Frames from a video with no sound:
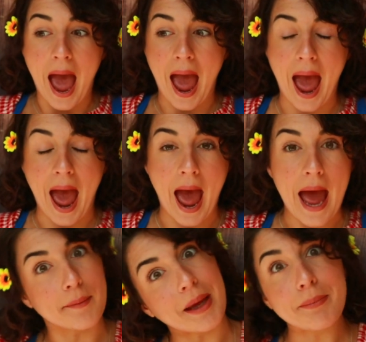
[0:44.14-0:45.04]

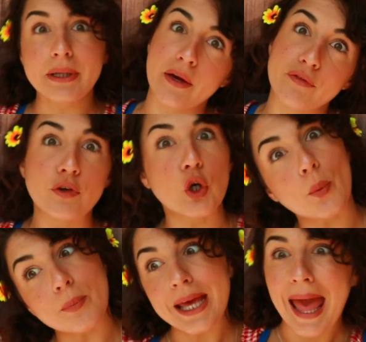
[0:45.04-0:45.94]
and maybe a
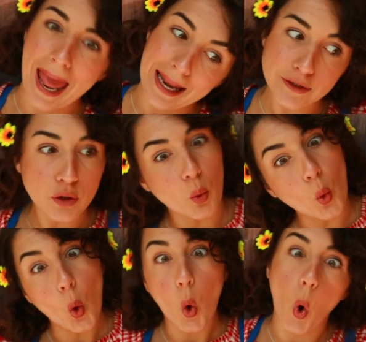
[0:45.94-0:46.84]
floppy head,
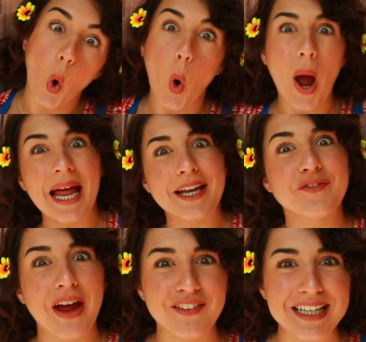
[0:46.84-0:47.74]
ooh, and a
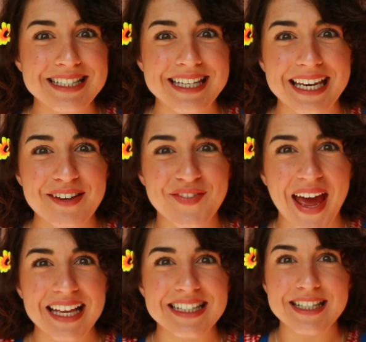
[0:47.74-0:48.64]
very silly
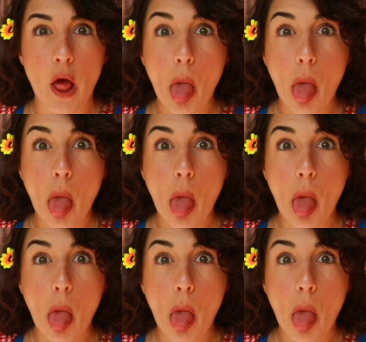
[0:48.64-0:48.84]
face.